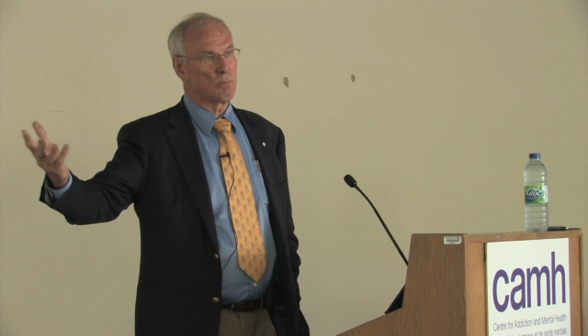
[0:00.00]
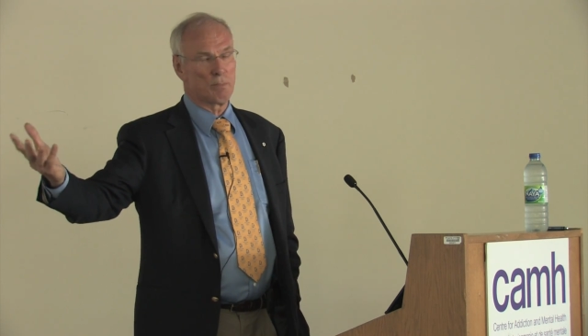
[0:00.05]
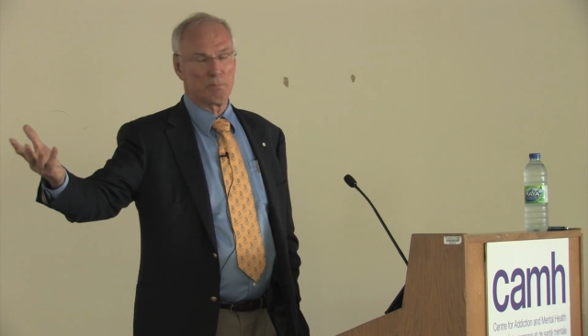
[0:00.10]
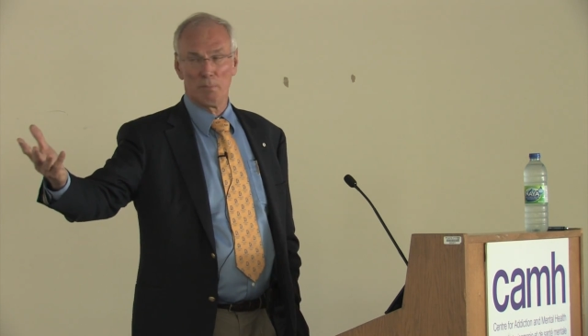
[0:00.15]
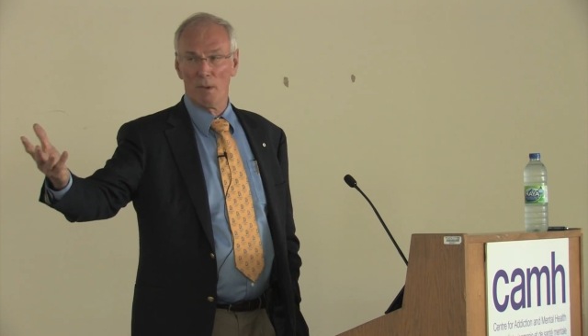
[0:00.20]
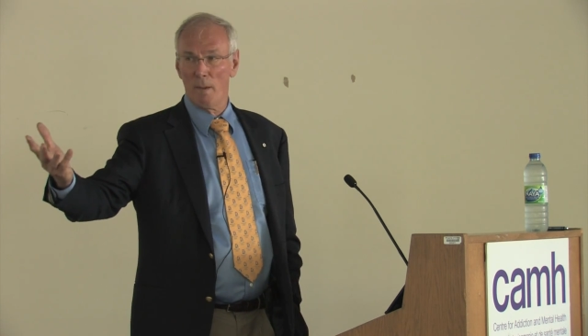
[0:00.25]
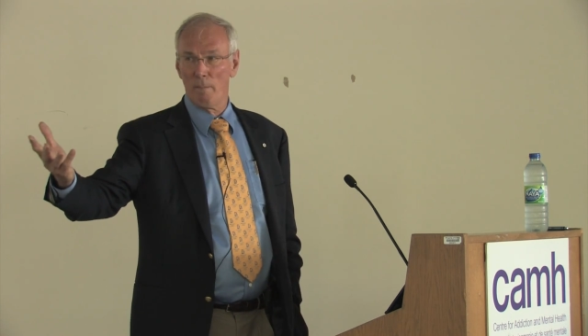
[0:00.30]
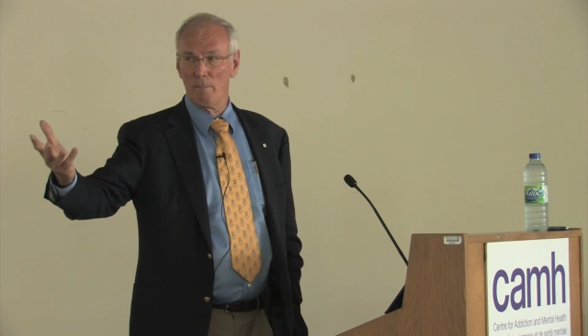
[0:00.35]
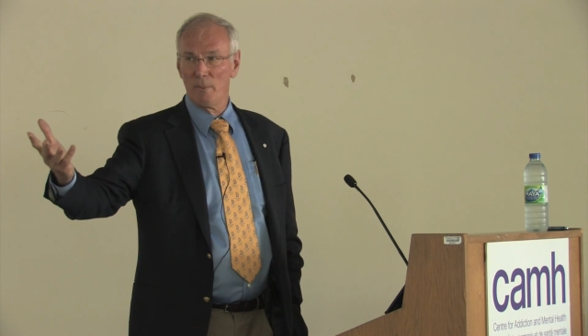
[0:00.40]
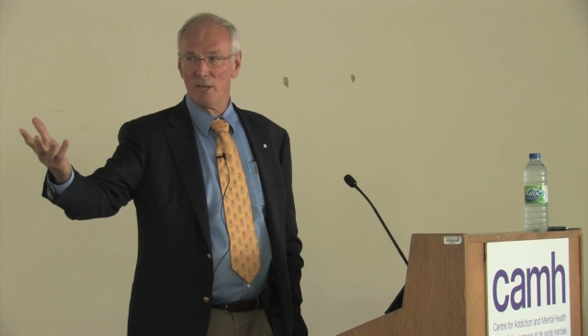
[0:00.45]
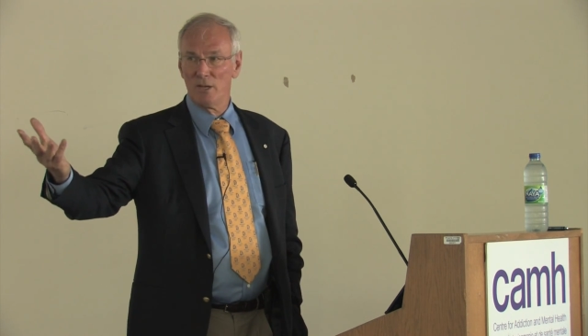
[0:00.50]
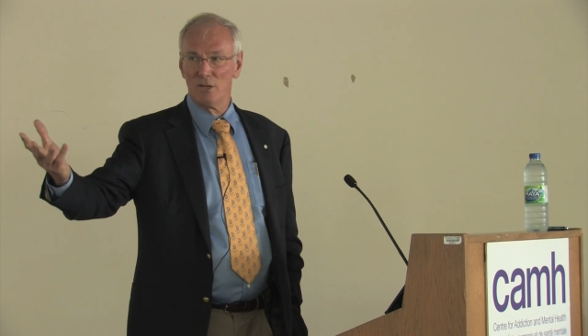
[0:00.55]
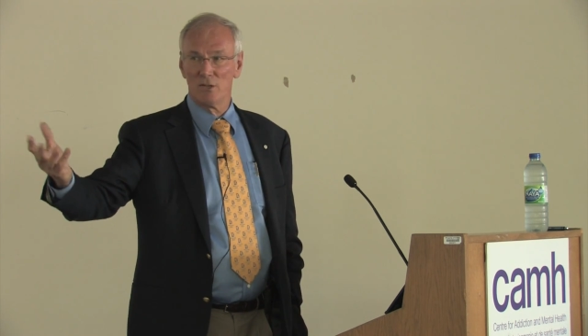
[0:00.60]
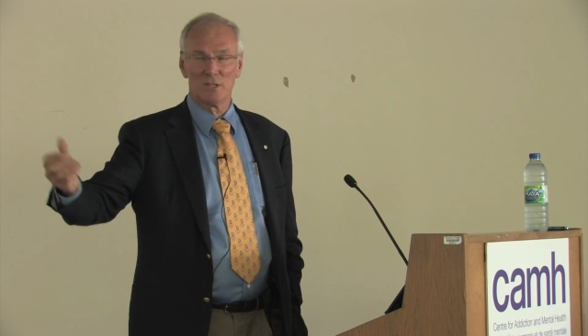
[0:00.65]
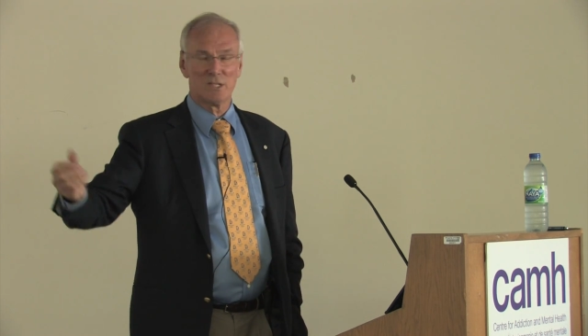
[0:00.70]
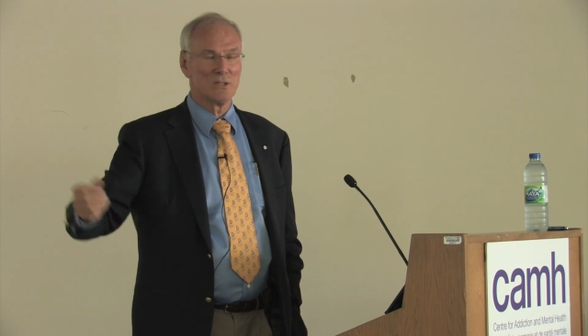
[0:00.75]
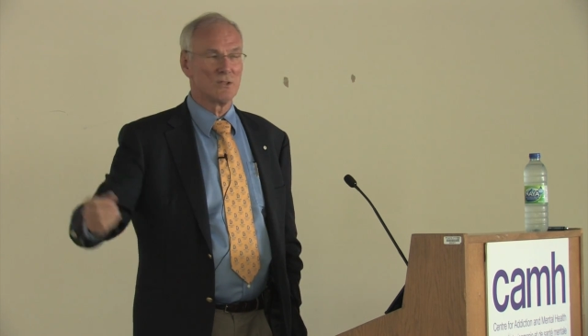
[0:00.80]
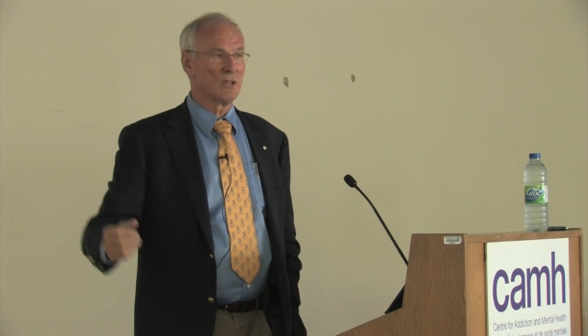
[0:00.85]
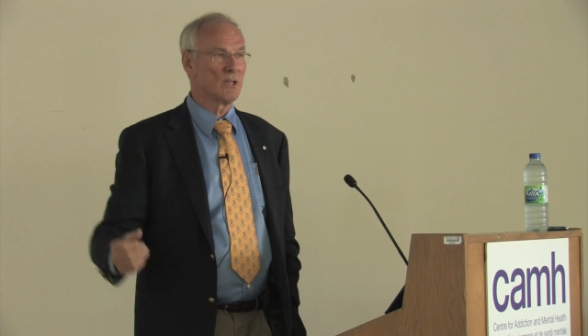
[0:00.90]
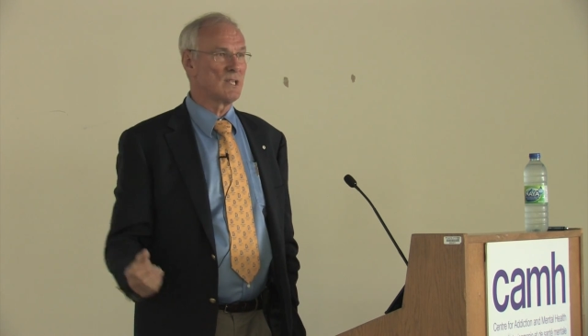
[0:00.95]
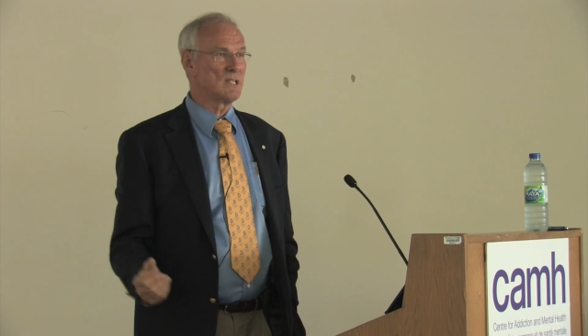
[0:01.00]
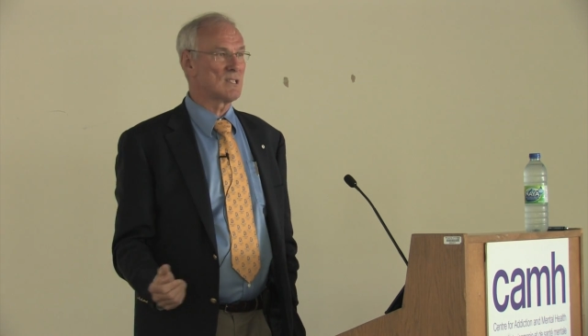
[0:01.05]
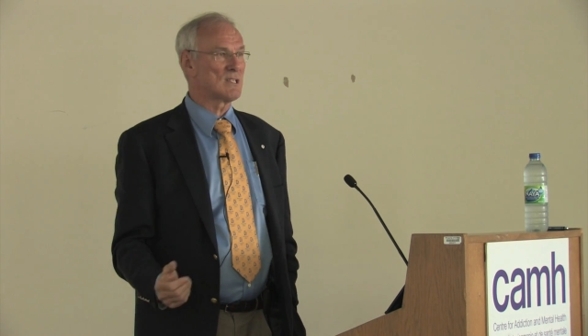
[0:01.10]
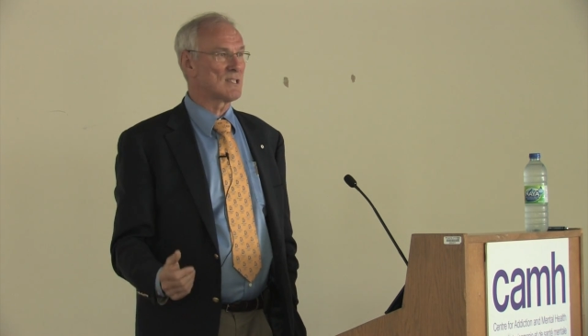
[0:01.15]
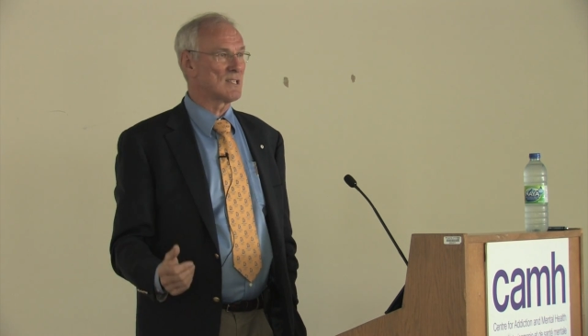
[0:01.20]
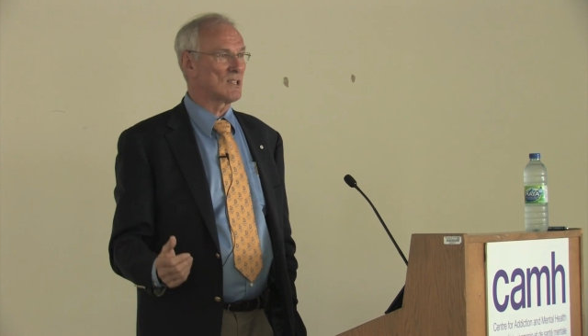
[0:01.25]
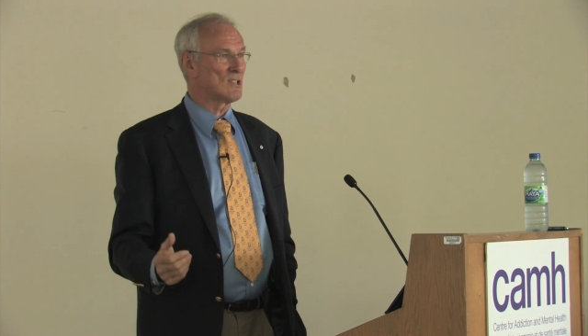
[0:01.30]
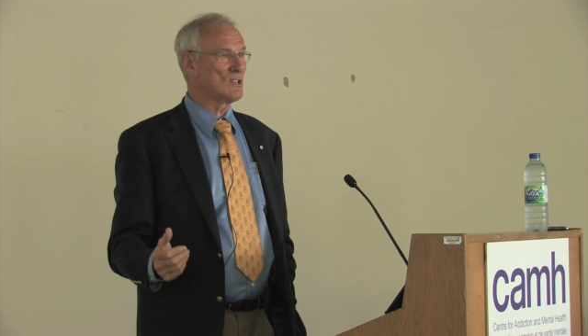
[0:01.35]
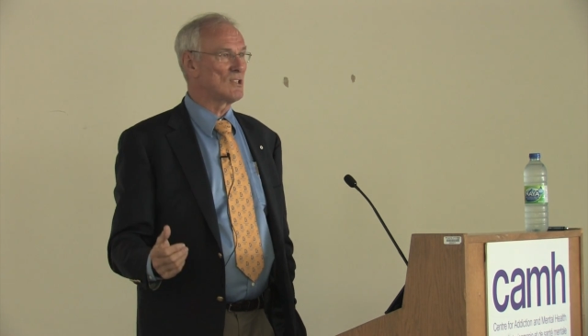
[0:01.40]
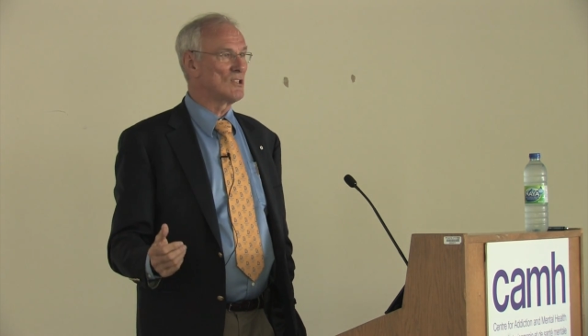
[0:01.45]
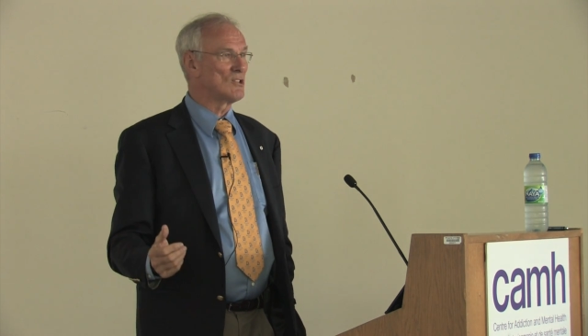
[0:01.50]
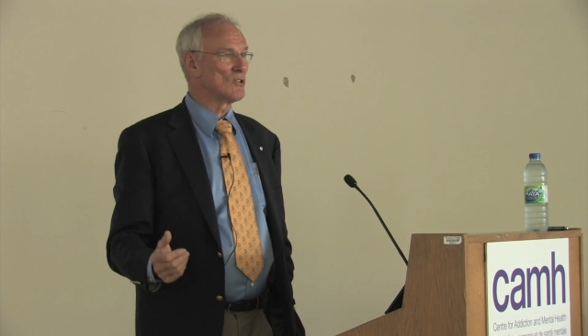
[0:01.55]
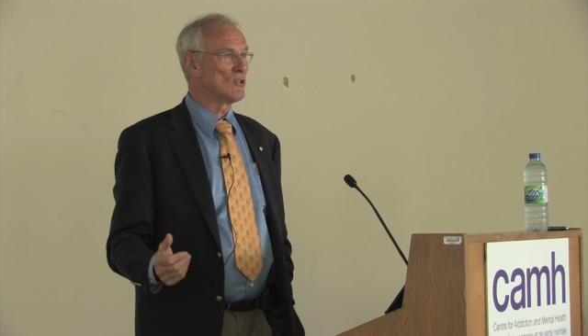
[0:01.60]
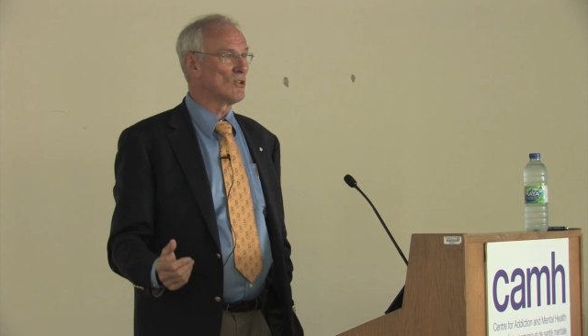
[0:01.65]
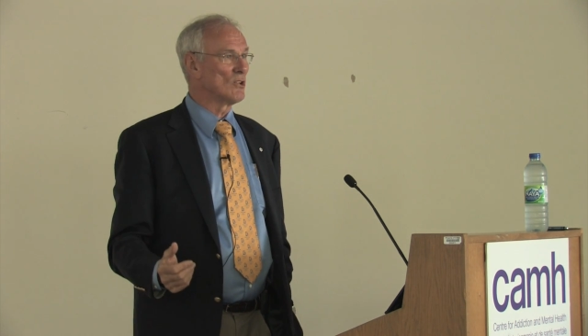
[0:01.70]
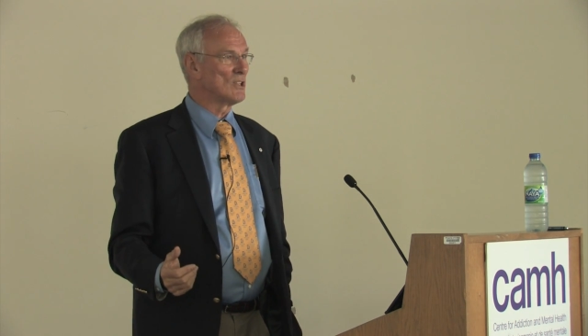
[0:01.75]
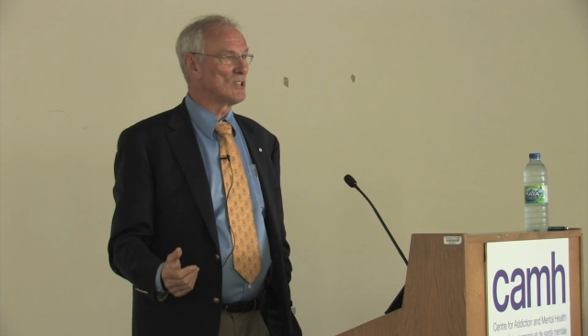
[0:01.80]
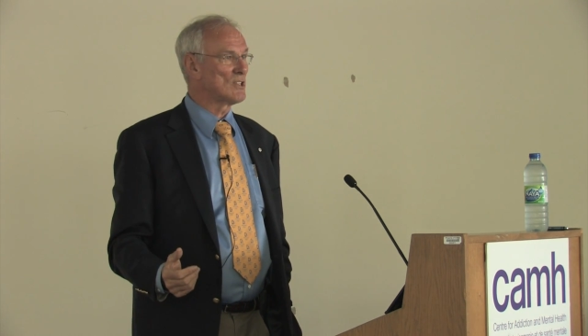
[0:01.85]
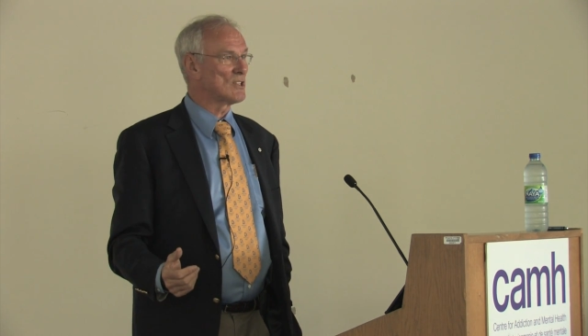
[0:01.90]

which ap appeared in the late 60s,